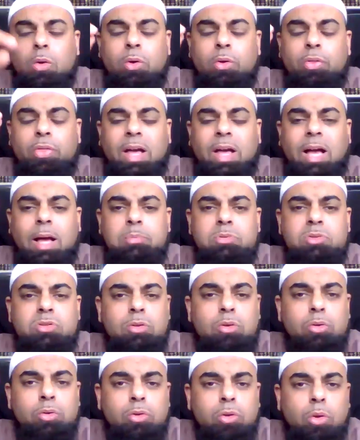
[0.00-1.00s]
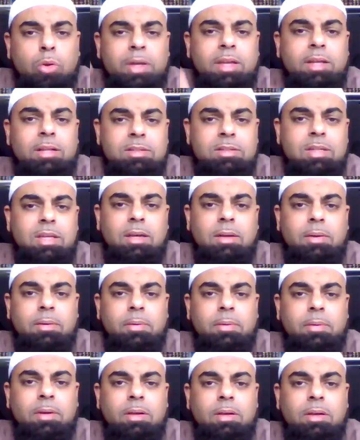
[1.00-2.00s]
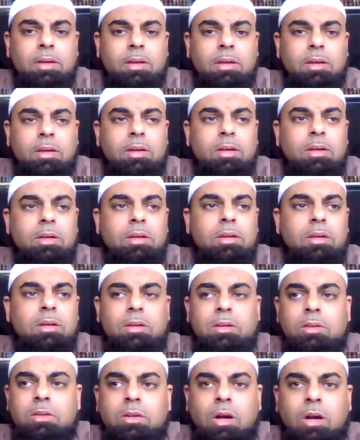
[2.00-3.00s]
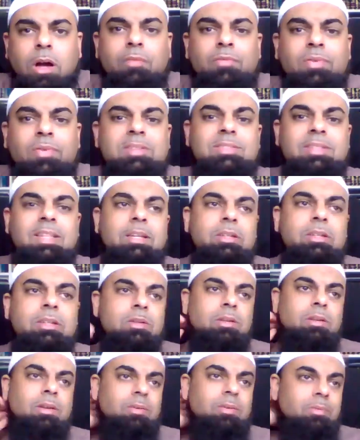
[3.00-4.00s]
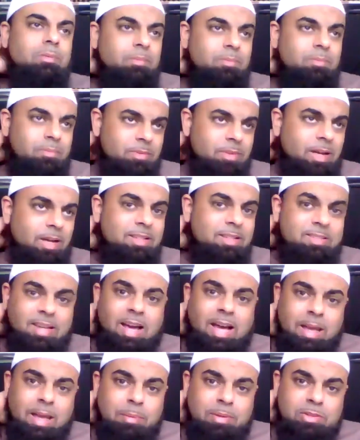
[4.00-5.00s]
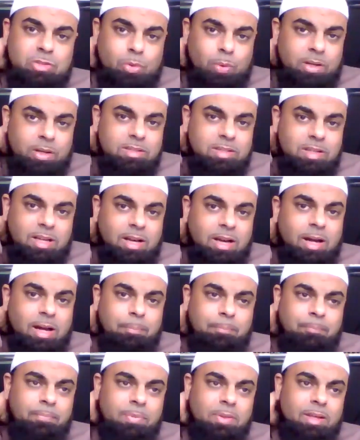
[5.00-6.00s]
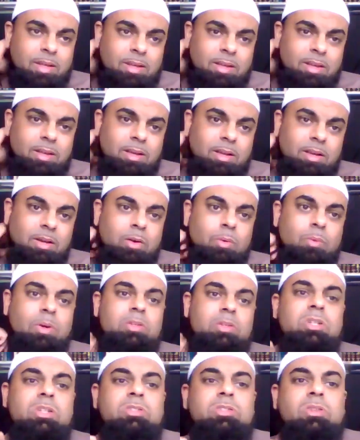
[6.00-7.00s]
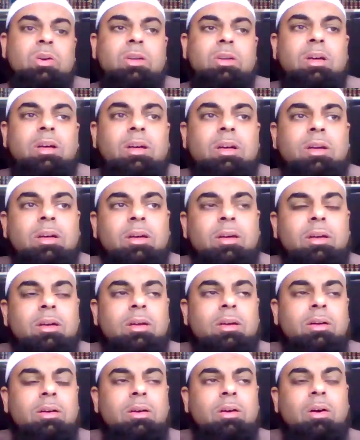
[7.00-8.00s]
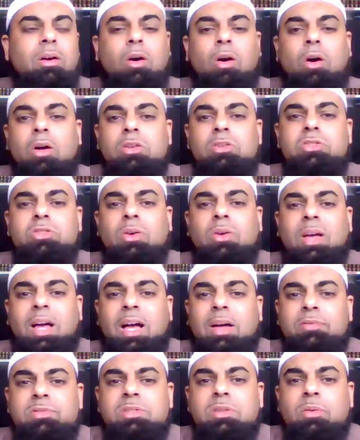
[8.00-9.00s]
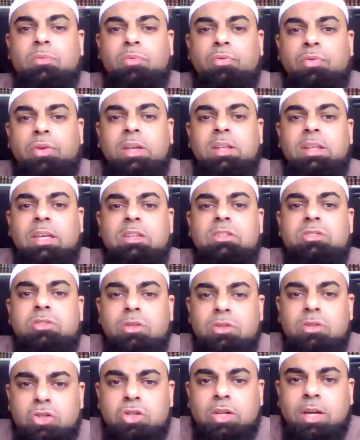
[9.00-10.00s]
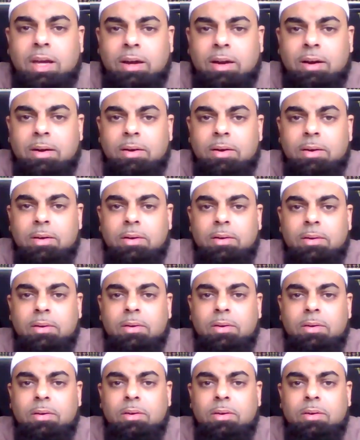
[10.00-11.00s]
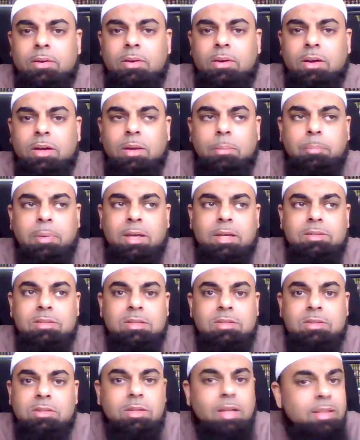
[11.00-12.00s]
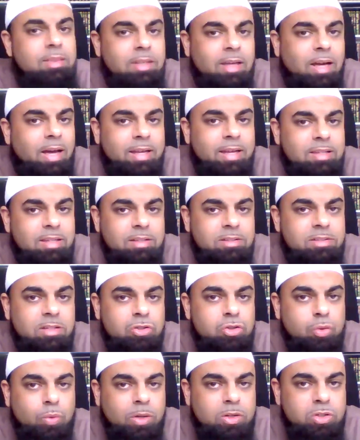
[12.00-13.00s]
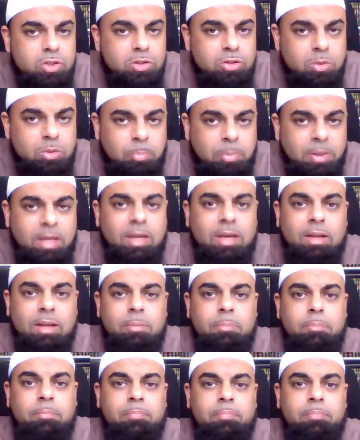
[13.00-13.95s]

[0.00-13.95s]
with absolute loyalty. Obviously, you know, a time is going to come where she's gonna also have some feelings to share. Okay, because this is not the ideal situation to be in.